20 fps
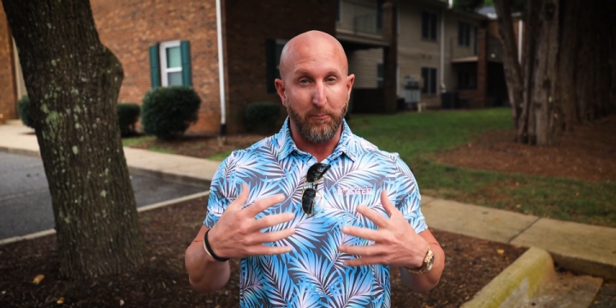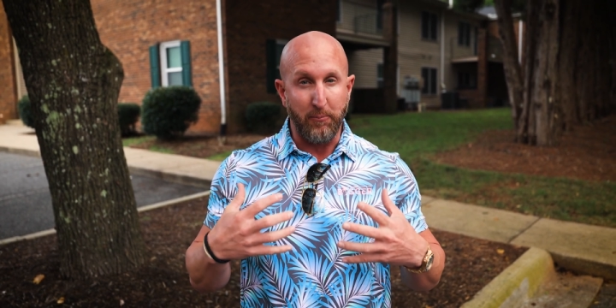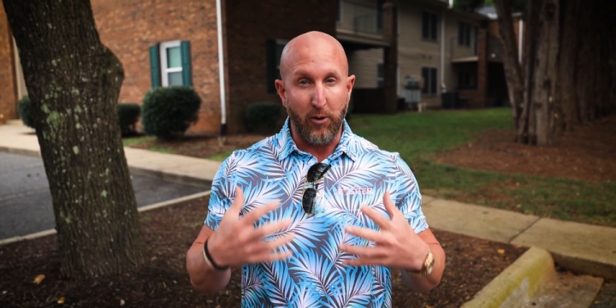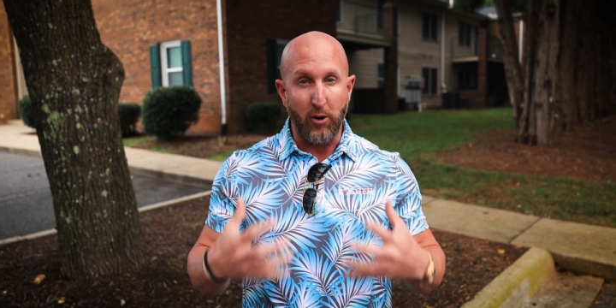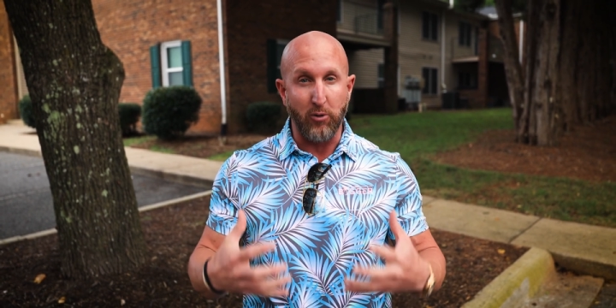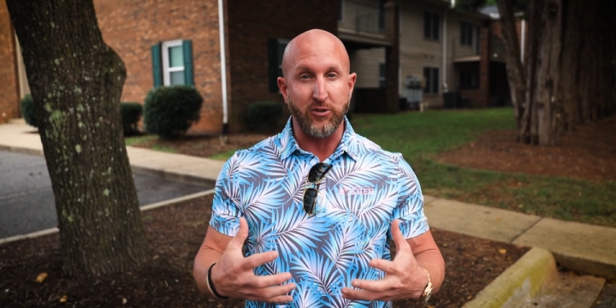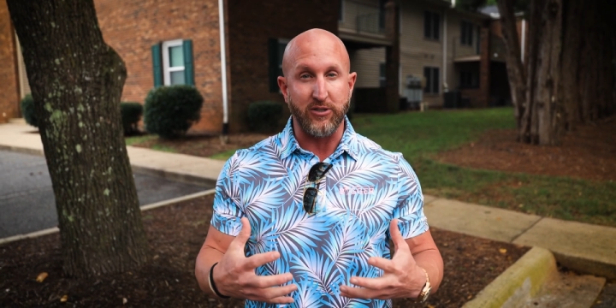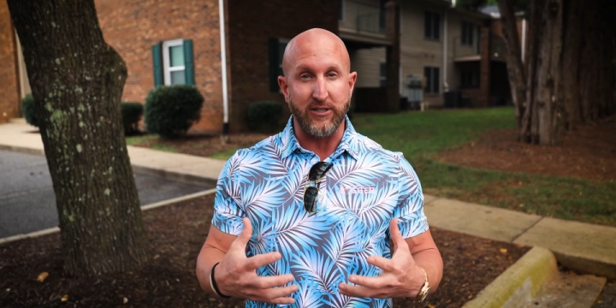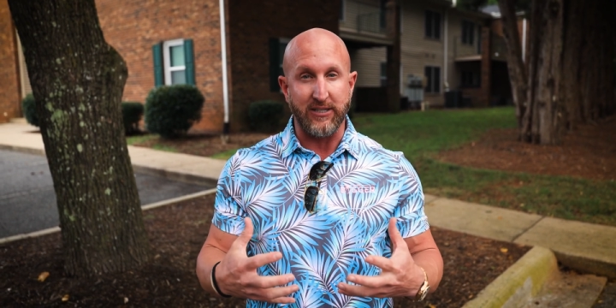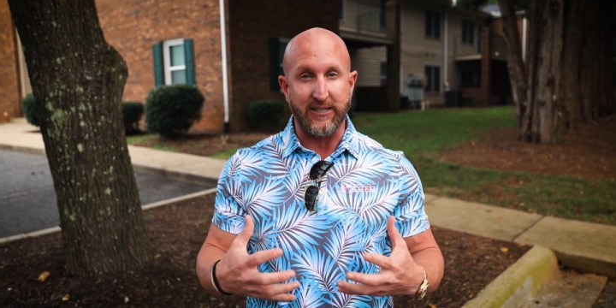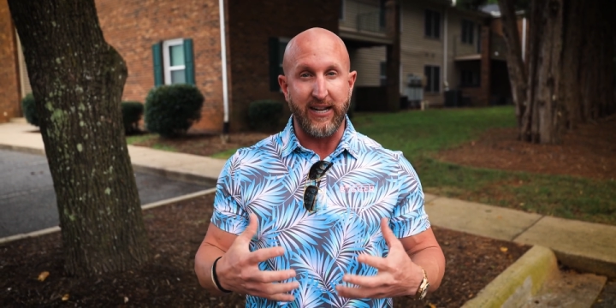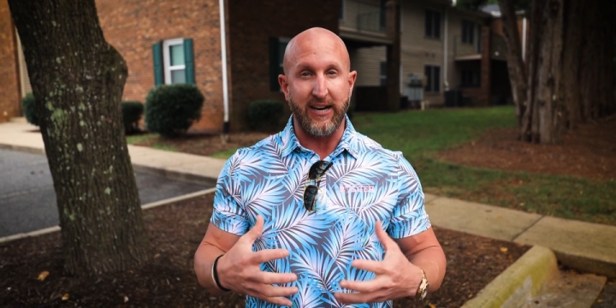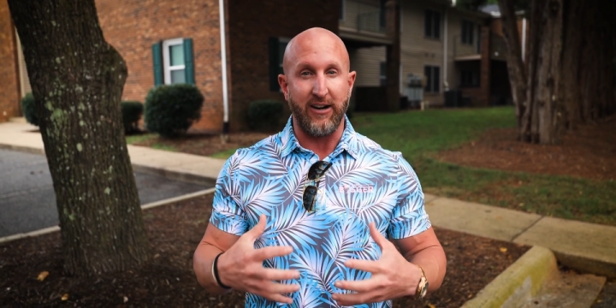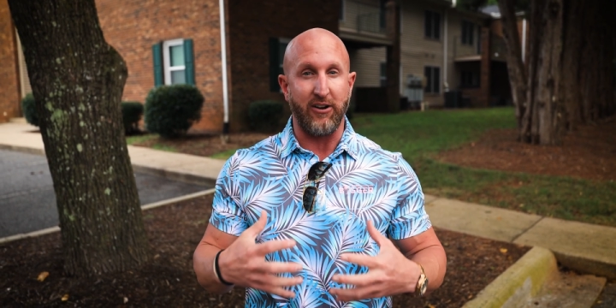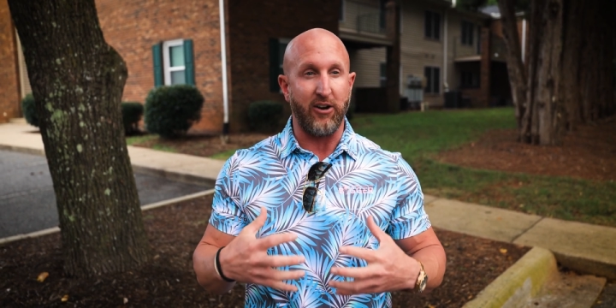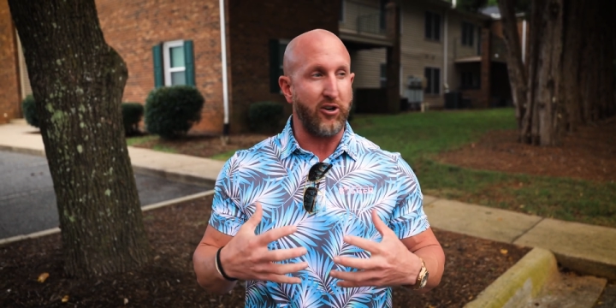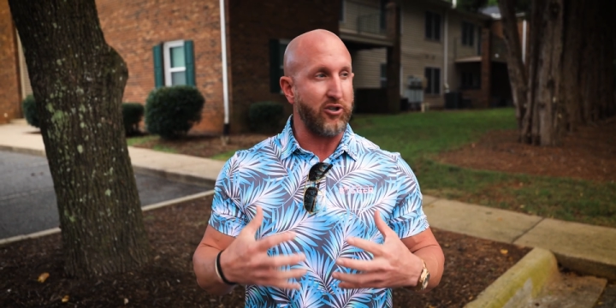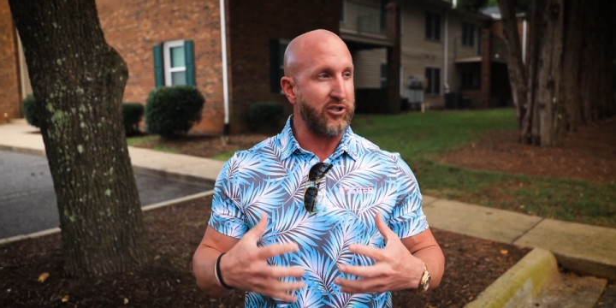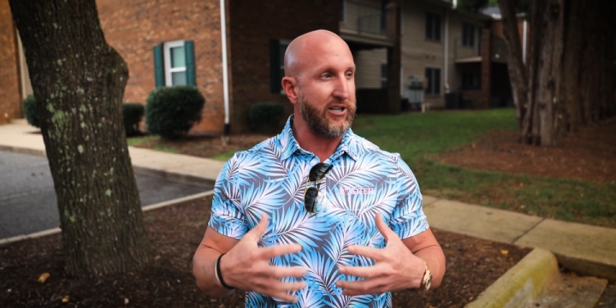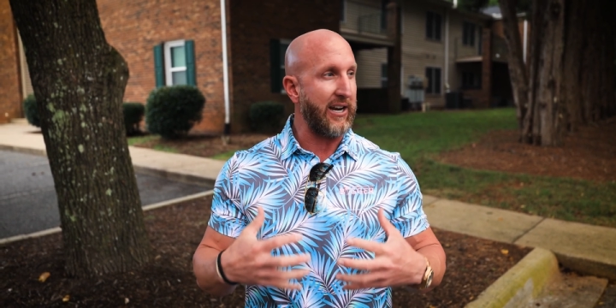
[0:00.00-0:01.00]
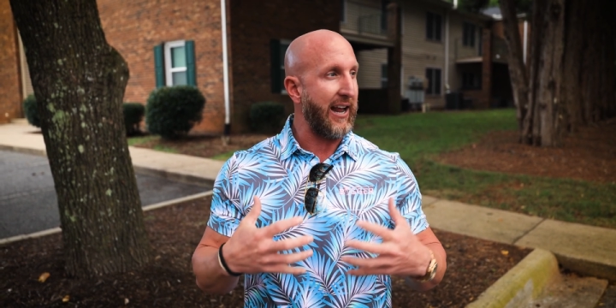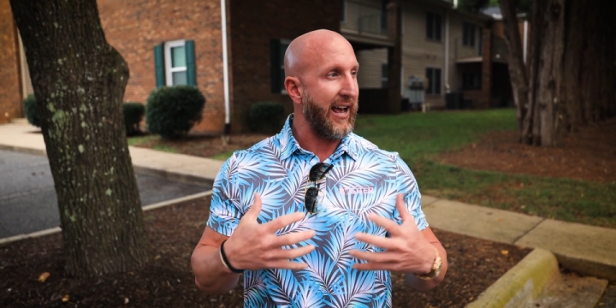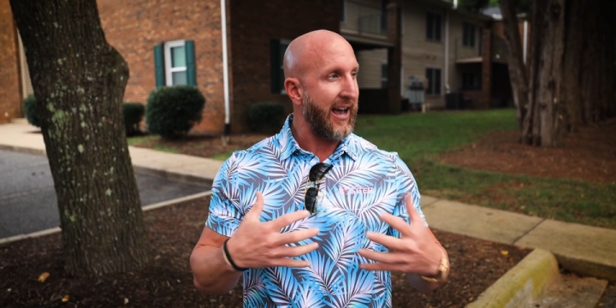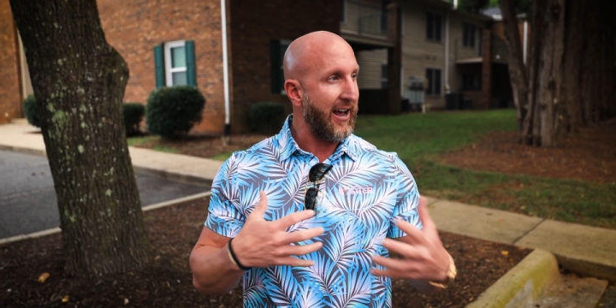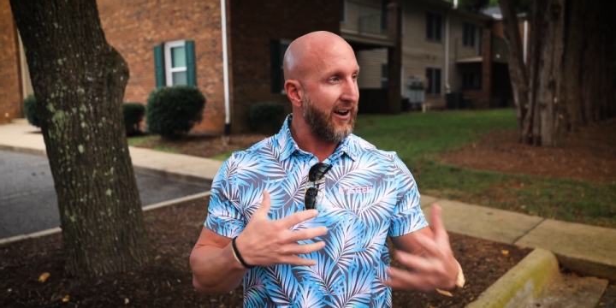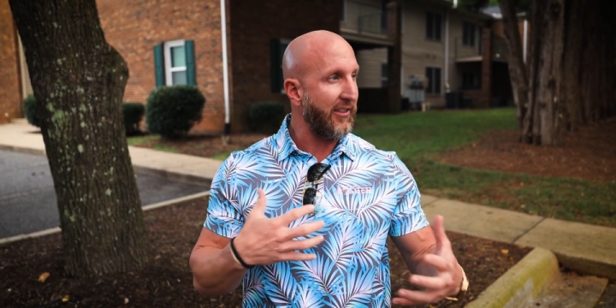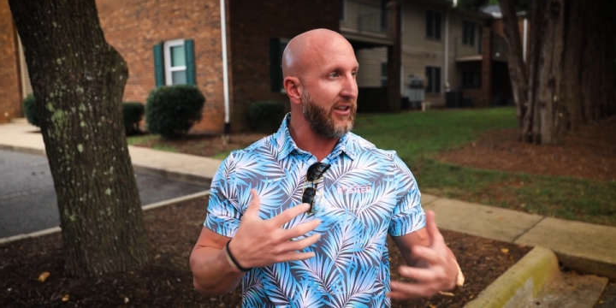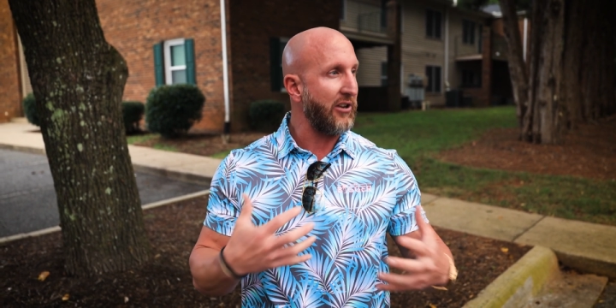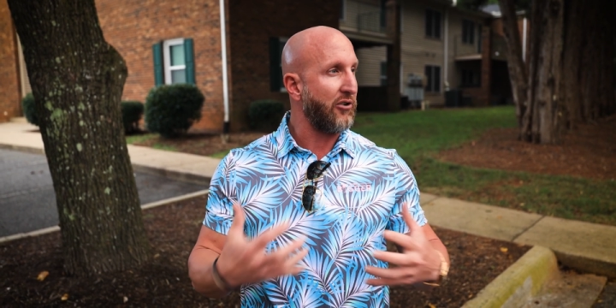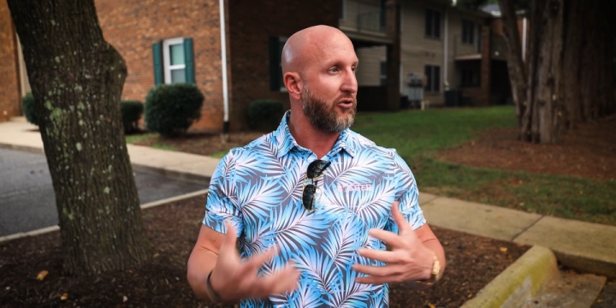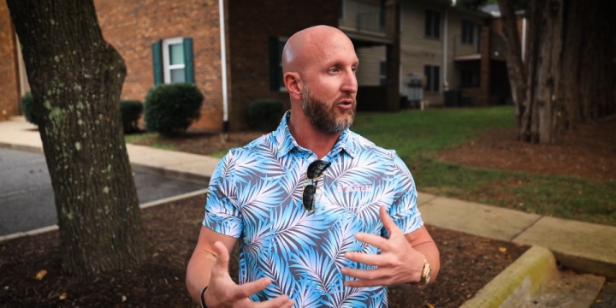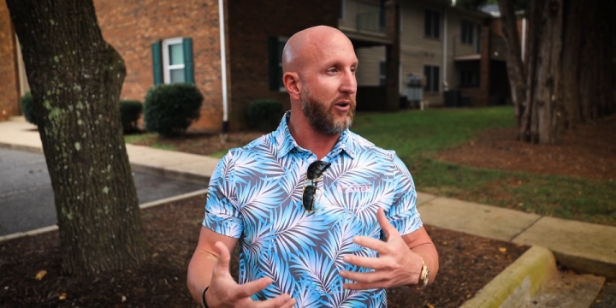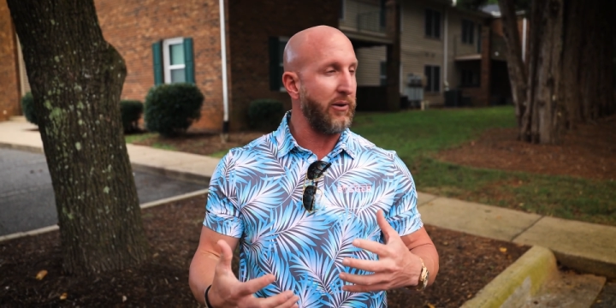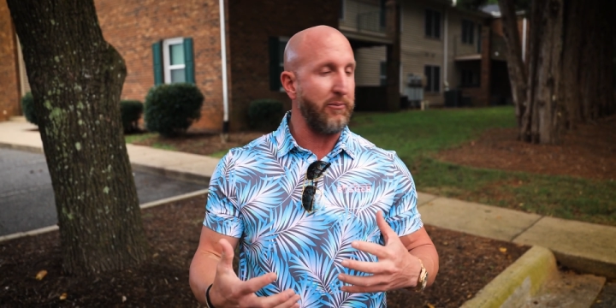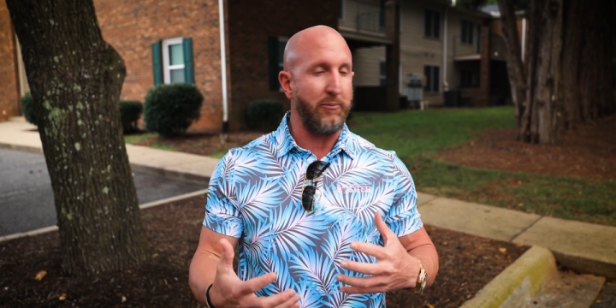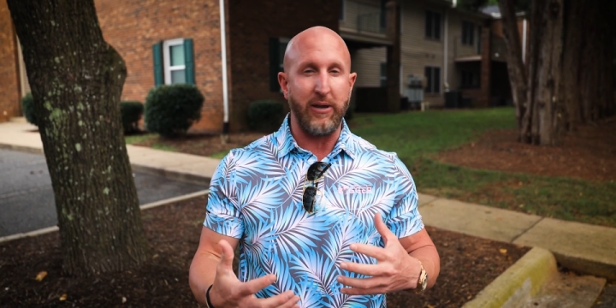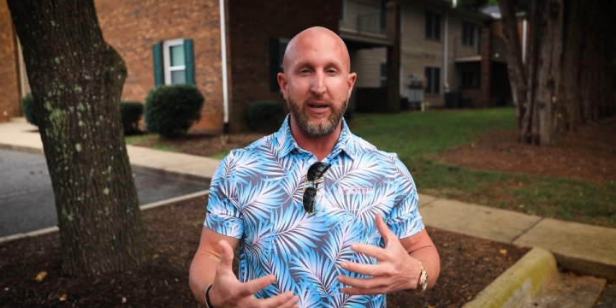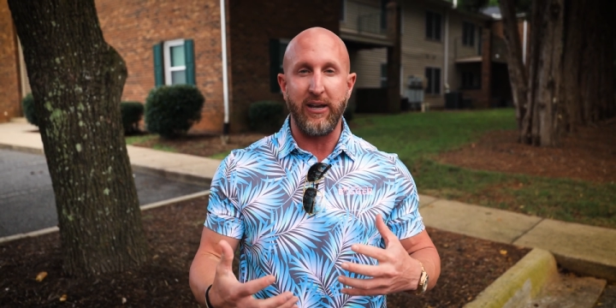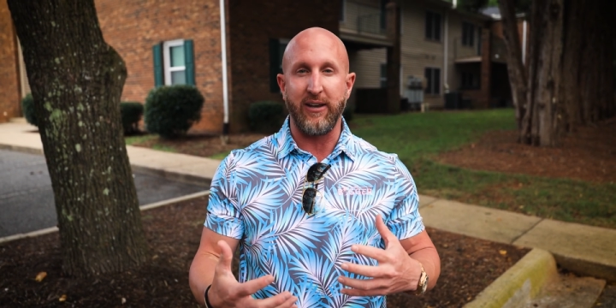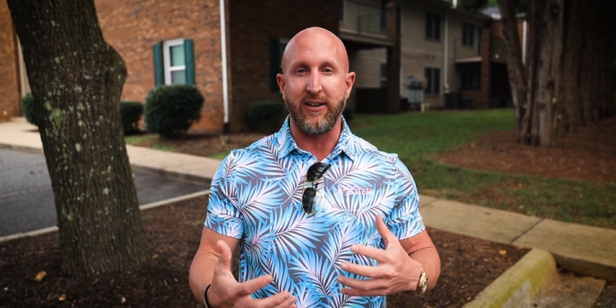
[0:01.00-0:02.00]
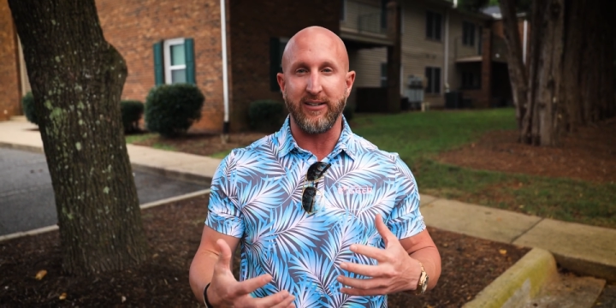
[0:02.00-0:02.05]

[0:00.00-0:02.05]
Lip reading: pose as a tenant to understand how do they treat me,